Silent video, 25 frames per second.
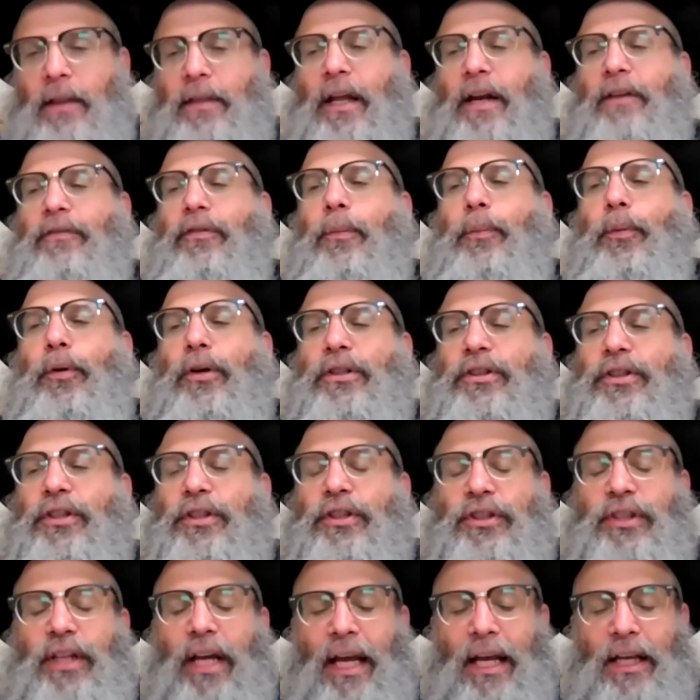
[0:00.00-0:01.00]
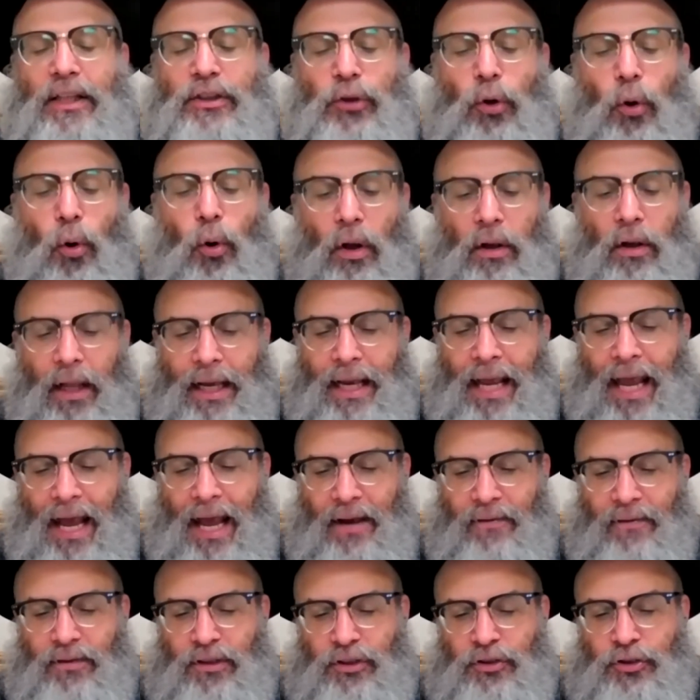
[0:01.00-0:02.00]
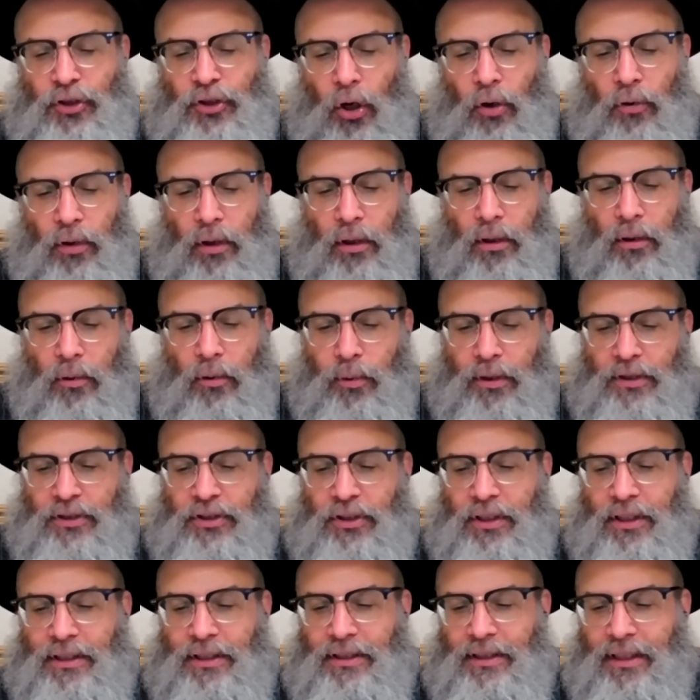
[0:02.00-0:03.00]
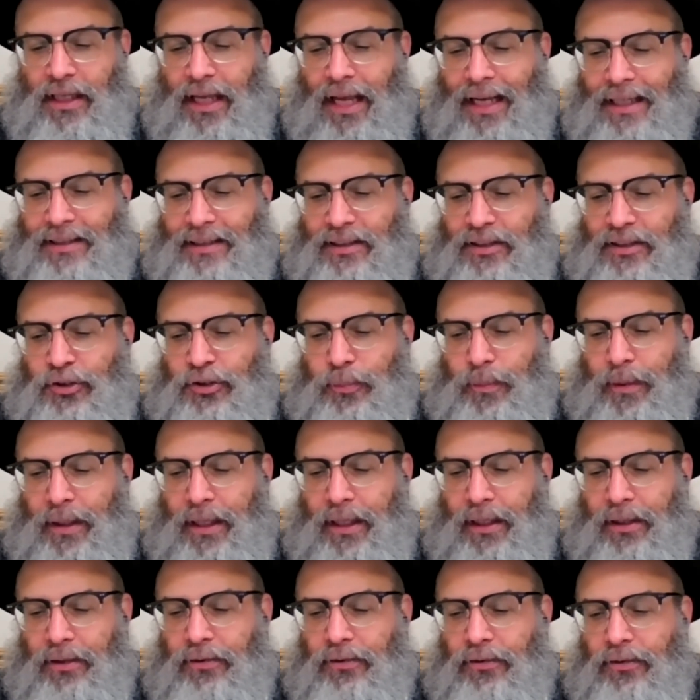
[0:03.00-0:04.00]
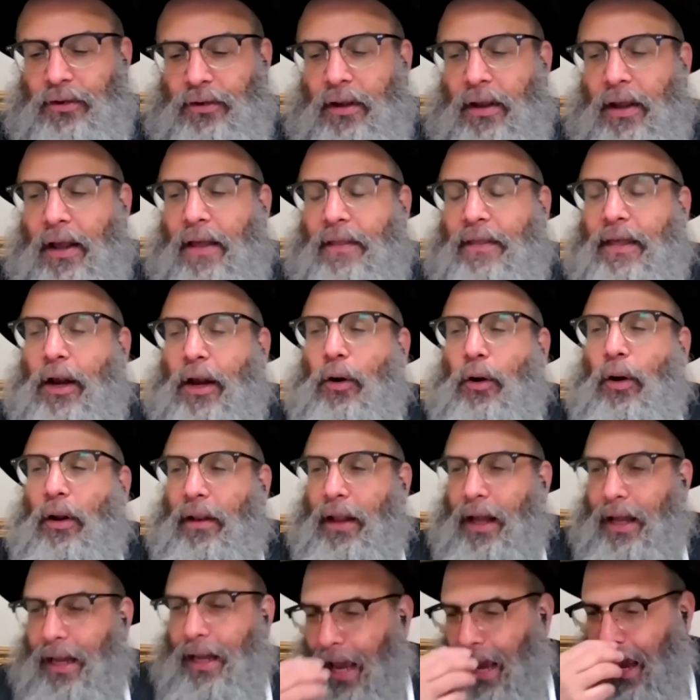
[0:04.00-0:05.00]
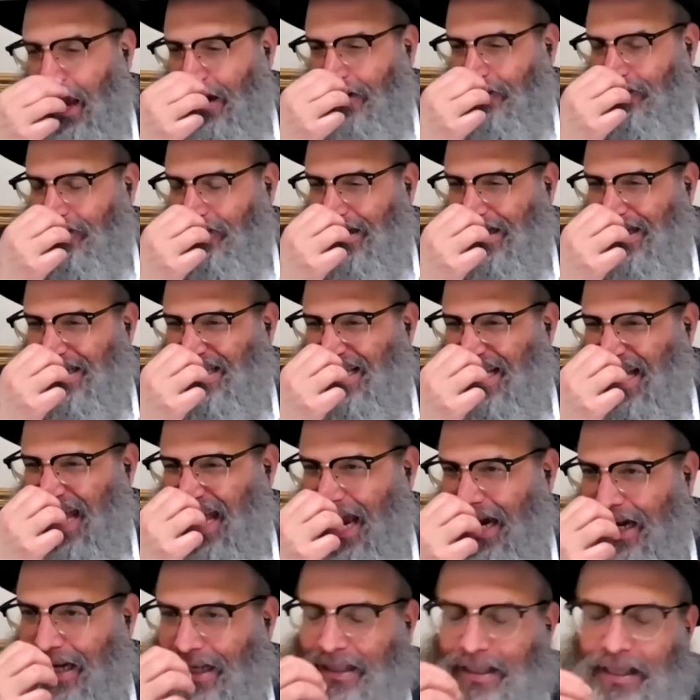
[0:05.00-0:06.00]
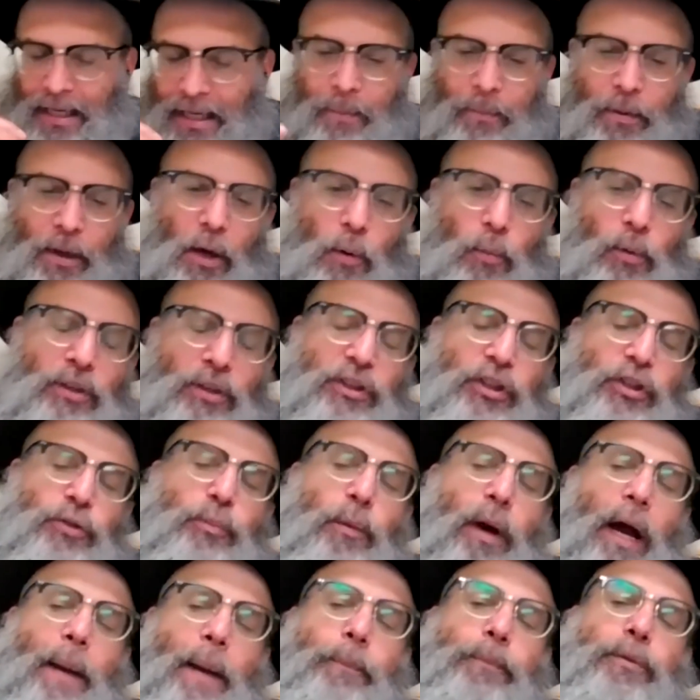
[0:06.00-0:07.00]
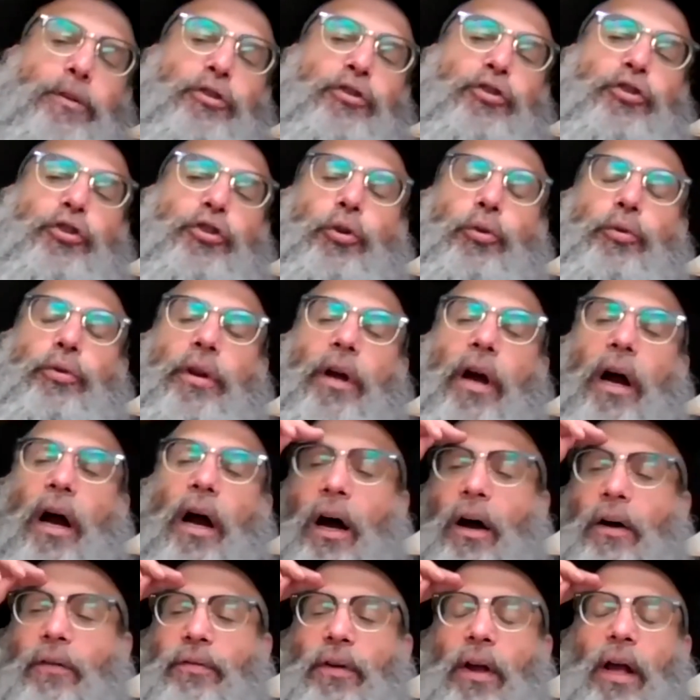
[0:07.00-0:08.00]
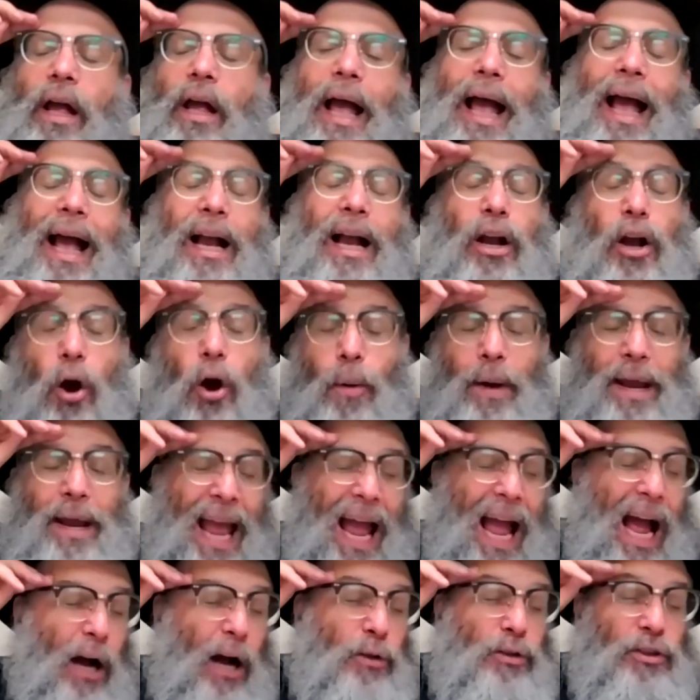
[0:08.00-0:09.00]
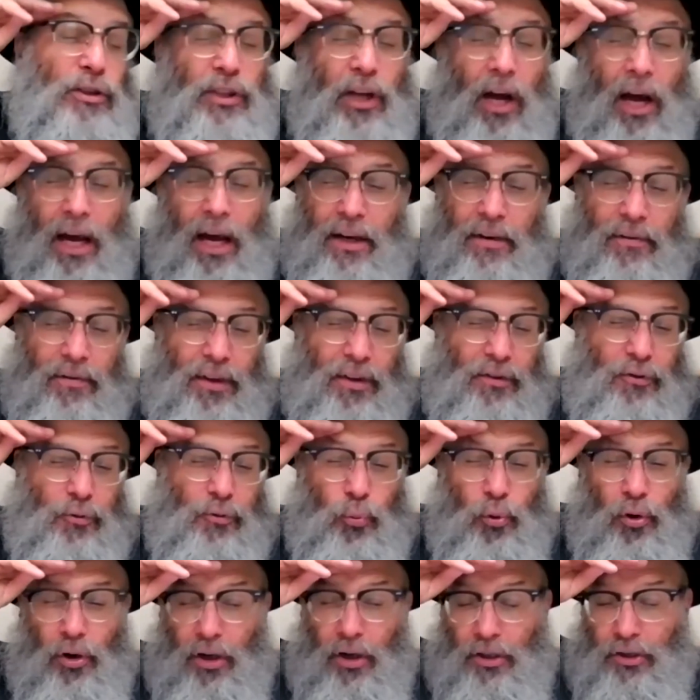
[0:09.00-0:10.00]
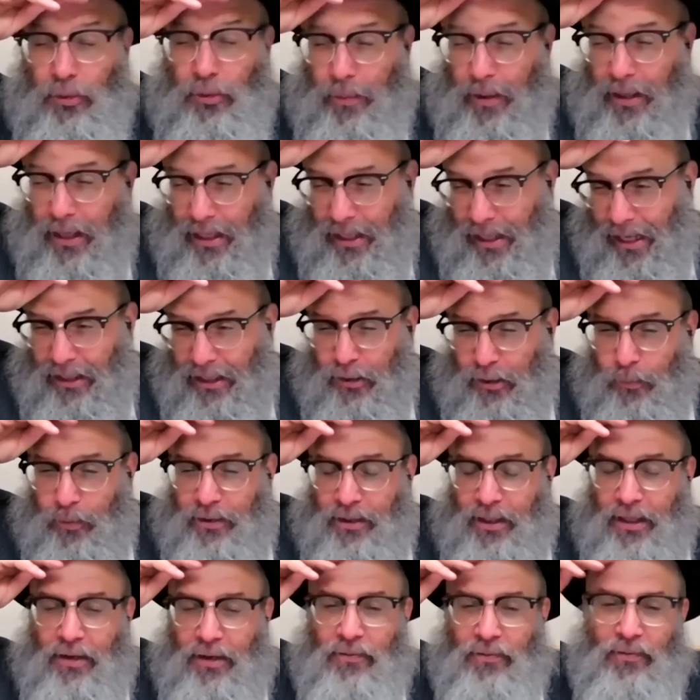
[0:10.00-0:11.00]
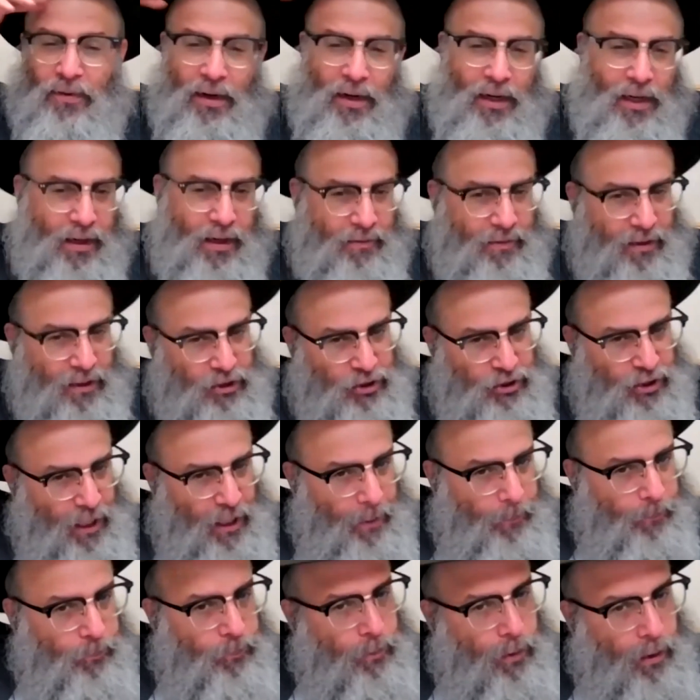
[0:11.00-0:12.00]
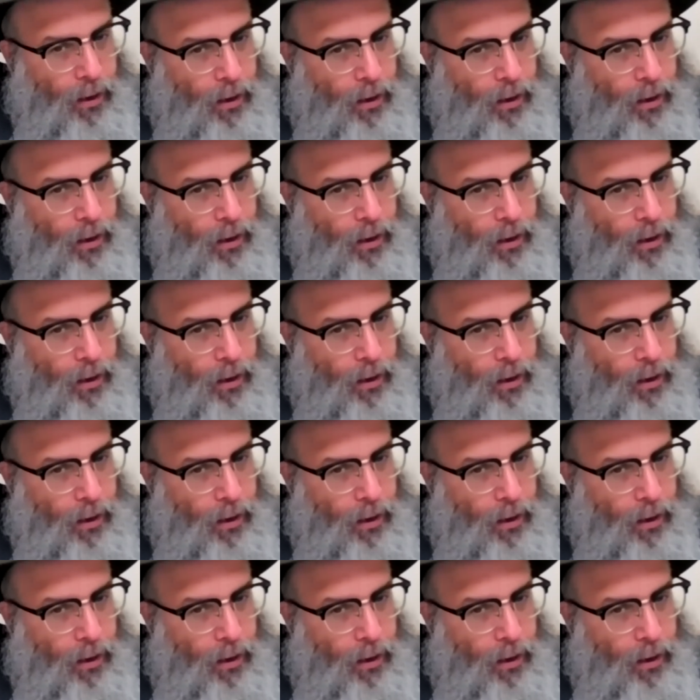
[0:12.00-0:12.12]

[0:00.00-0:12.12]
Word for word: that if a person says, All I have is Torah, which in its essence means that all I have is the academia, which is my pursuit of going outside of this world to be connected with the infinity of Hashem